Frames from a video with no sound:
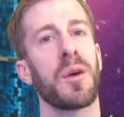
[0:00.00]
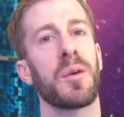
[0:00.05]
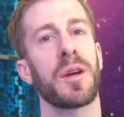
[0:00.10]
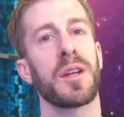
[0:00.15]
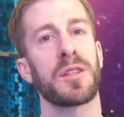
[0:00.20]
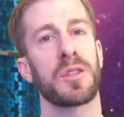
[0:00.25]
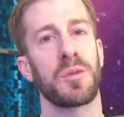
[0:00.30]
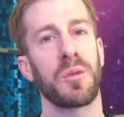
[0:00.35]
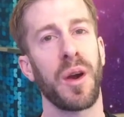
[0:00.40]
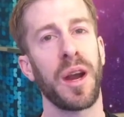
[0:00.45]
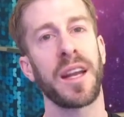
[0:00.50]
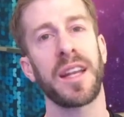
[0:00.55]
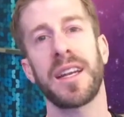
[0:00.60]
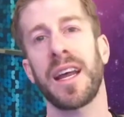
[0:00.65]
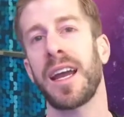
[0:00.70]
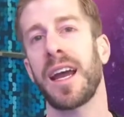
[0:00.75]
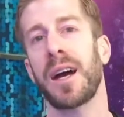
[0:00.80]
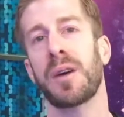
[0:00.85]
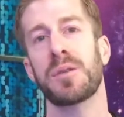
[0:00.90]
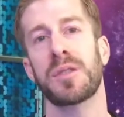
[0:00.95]
though it is a rainy
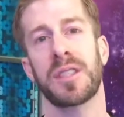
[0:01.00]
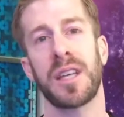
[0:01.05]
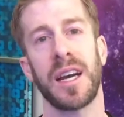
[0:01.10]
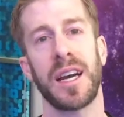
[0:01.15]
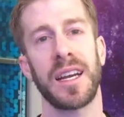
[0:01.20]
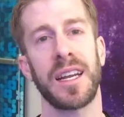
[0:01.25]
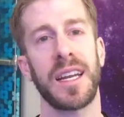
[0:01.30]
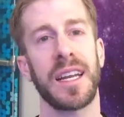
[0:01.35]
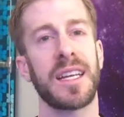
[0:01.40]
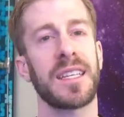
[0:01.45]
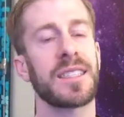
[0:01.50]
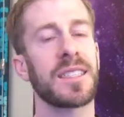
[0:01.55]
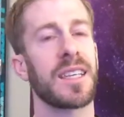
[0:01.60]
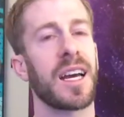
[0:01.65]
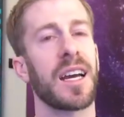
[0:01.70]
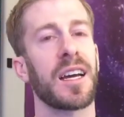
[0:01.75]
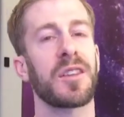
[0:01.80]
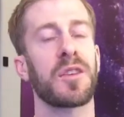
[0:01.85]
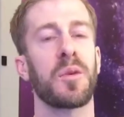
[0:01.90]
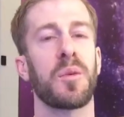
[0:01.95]
day outside,
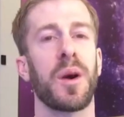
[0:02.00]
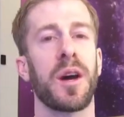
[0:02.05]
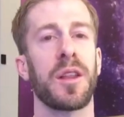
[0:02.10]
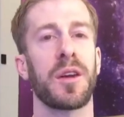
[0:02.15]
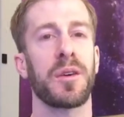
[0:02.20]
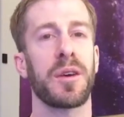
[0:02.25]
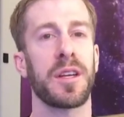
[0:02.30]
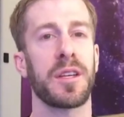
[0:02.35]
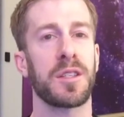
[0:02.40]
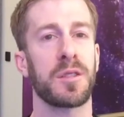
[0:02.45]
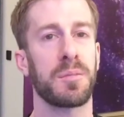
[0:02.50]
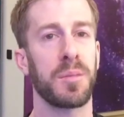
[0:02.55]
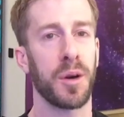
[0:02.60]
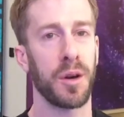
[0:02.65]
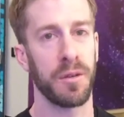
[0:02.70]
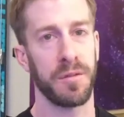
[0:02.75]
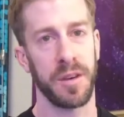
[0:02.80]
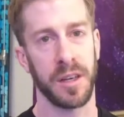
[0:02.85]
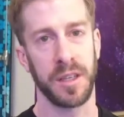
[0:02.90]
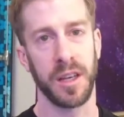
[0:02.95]
inside the weather is
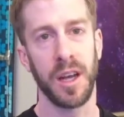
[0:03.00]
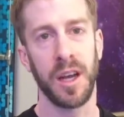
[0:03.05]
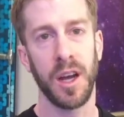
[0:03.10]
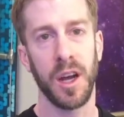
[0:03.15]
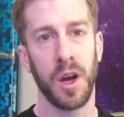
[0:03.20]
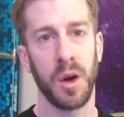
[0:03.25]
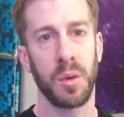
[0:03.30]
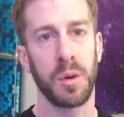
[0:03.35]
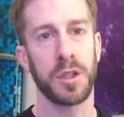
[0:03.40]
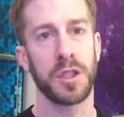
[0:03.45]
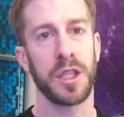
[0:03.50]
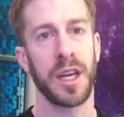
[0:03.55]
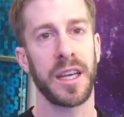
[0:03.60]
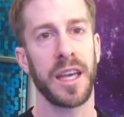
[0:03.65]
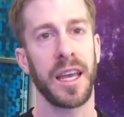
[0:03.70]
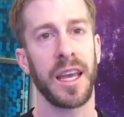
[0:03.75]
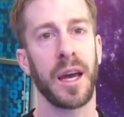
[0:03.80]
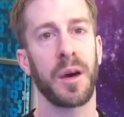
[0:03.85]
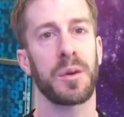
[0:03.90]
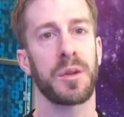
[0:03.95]
perfect. We're
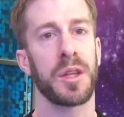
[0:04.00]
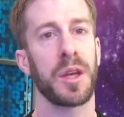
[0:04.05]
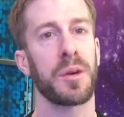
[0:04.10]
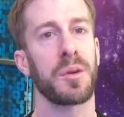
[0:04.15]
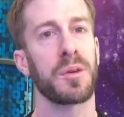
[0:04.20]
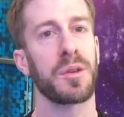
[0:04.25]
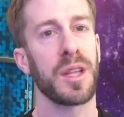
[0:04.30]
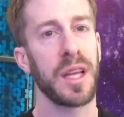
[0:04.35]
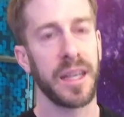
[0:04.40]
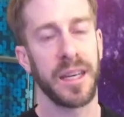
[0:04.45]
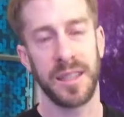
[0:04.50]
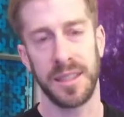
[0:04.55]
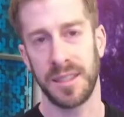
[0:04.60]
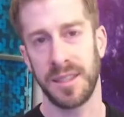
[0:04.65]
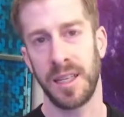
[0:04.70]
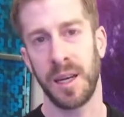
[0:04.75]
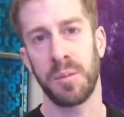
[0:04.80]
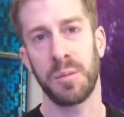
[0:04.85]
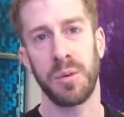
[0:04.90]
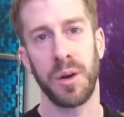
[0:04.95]
checking out their
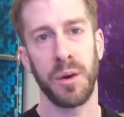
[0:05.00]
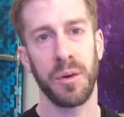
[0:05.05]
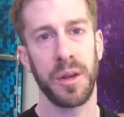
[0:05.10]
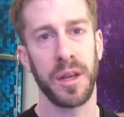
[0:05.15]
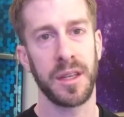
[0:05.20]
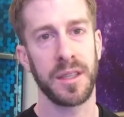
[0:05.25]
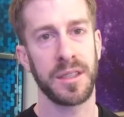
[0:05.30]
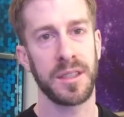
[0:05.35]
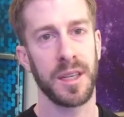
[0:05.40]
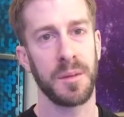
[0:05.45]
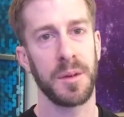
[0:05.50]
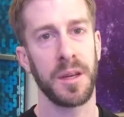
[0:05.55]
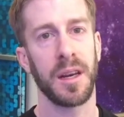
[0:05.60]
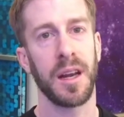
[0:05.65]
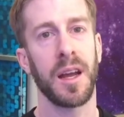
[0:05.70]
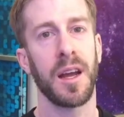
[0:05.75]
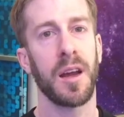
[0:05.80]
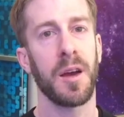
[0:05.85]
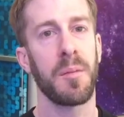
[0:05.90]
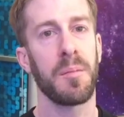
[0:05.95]
latest temporary exhibit,
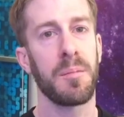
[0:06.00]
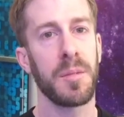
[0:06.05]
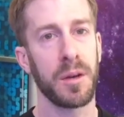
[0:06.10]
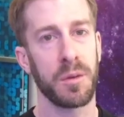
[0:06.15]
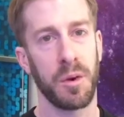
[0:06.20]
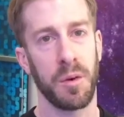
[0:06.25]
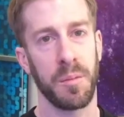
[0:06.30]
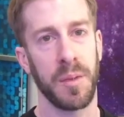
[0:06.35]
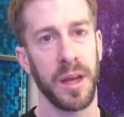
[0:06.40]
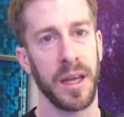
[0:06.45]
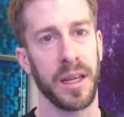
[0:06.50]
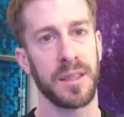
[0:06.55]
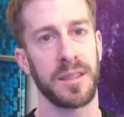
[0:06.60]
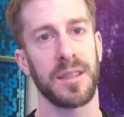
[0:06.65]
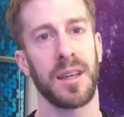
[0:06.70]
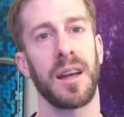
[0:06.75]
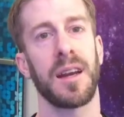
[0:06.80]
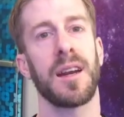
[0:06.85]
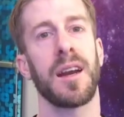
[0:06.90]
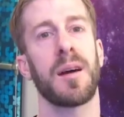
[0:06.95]
Mirror
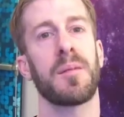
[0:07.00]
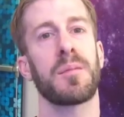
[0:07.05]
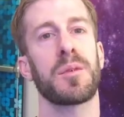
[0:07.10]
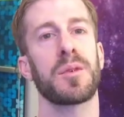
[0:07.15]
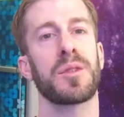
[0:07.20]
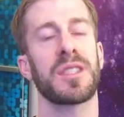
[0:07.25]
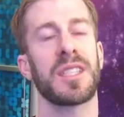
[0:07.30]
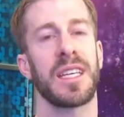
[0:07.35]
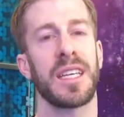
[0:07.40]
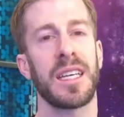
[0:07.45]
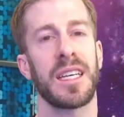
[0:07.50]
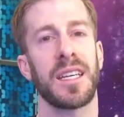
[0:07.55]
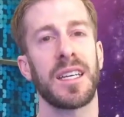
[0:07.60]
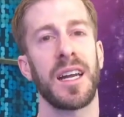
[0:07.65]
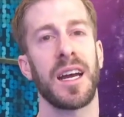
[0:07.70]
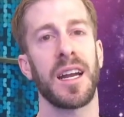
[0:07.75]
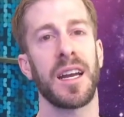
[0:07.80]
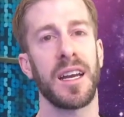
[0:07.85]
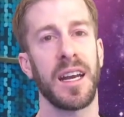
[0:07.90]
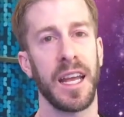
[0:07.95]
Maze, Numbers in
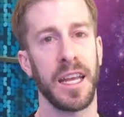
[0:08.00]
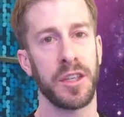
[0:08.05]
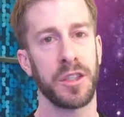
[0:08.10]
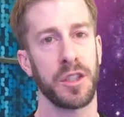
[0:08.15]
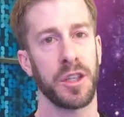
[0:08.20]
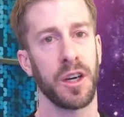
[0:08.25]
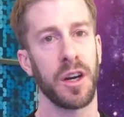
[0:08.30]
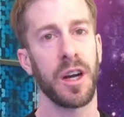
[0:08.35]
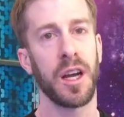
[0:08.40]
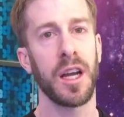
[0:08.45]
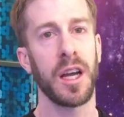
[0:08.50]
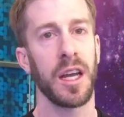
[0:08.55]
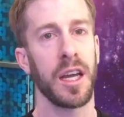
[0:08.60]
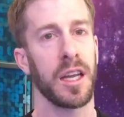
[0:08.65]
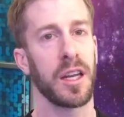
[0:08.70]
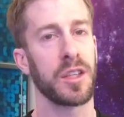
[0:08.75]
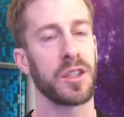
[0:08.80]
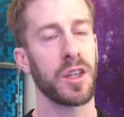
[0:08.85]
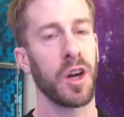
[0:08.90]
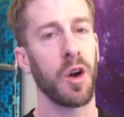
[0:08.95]
Nature.
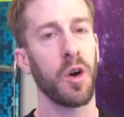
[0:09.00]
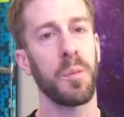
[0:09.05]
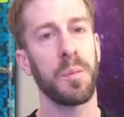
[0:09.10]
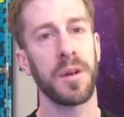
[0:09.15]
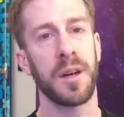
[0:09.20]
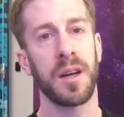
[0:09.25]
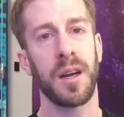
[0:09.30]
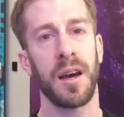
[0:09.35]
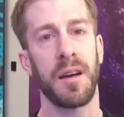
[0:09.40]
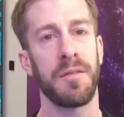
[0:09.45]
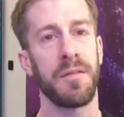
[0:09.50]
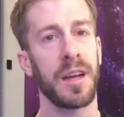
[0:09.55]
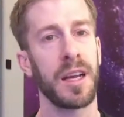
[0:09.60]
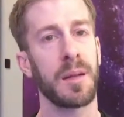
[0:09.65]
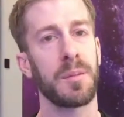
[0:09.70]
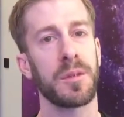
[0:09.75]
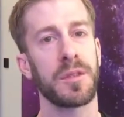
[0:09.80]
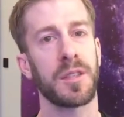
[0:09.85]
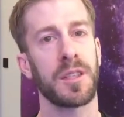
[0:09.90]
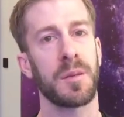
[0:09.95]
It is open,
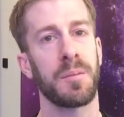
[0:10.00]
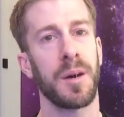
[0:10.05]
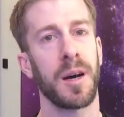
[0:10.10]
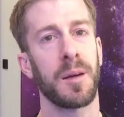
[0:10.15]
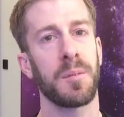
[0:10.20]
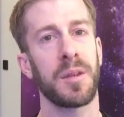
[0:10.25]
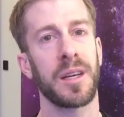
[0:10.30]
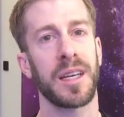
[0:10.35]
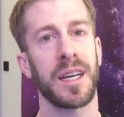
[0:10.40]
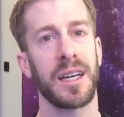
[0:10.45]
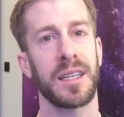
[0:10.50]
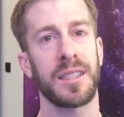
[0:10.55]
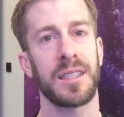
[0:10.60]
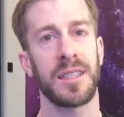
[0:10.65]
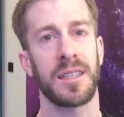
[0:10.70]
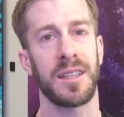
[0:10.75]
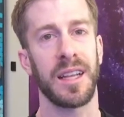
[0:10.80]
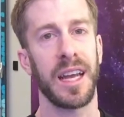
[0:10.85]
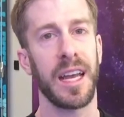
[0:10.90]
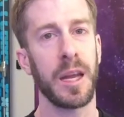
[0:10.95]
available to the public
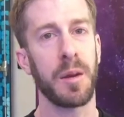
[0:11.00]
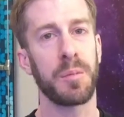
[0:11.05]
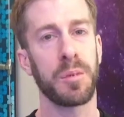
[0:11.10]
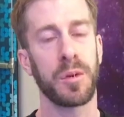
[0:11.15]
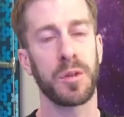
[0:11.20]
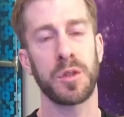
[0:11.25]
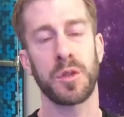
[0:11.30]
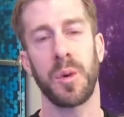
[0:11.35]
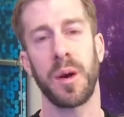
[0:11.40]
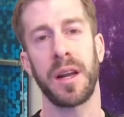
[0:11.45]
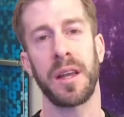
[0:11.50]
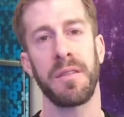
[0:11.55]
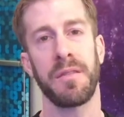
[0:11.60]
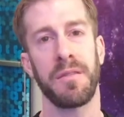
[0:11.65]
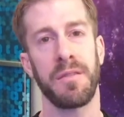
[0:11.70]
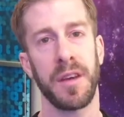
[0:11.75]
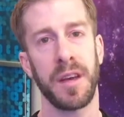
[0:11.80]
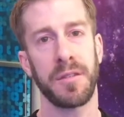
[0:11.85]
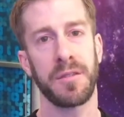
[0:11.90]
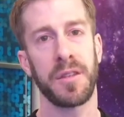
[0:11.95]
until April
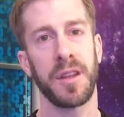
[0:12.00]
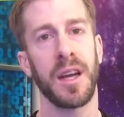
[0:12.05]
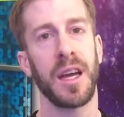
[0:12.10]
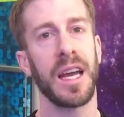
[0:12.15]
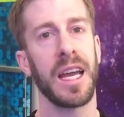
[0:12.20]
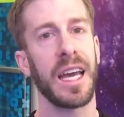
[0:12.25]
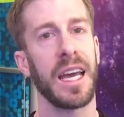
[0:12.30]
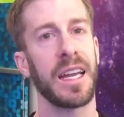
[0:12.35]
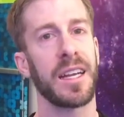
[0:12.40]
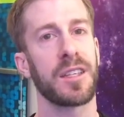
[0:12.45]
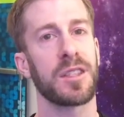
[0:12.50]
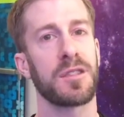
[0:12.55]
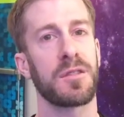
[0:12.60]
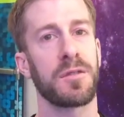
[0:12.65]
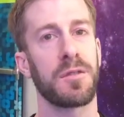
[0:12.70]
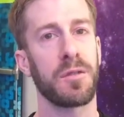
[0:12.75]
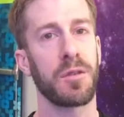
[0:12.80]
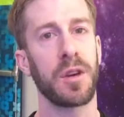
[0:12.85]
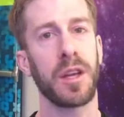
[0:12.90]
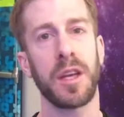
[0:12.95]
25th. It is
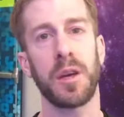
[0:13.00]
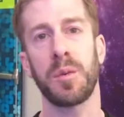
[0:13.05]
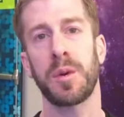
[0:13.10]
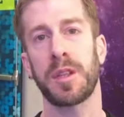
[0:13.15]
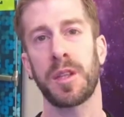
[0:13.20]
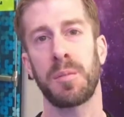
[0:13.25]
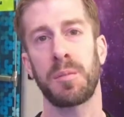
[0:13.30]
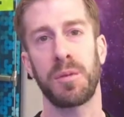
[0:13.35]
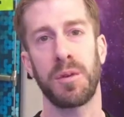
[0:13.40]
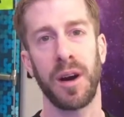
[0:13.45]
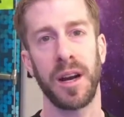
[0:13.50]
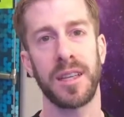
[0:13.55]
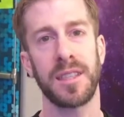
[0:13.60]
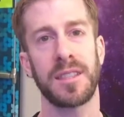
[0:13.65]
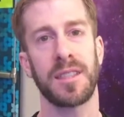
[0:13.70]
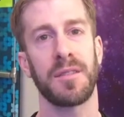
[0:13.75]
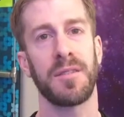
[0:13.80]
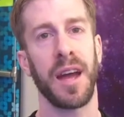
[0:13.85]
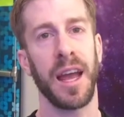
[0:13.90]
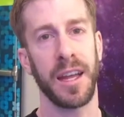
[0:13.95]
free with the
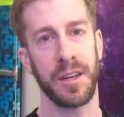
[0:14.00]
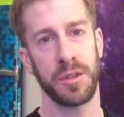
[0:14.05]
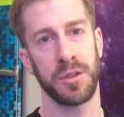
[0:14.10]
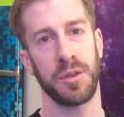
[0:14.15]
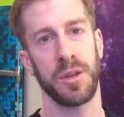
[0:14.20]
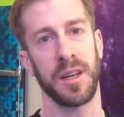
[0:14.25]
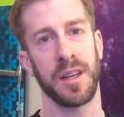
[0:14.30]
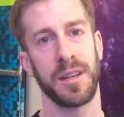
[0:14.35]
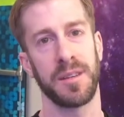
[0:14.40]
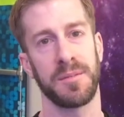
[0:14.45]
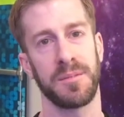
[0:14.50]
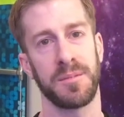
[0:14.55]
price of entry.